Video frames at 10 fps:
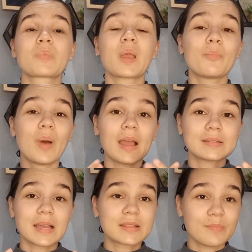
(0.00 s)
But
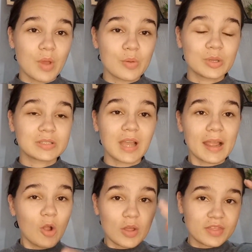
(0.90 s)
at the moment I
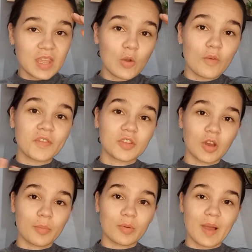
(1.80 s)
can't think off the
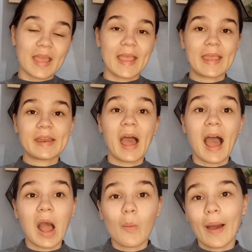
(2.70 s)
top of my head
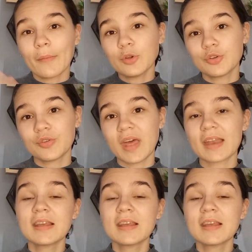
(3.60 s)
how I would do that.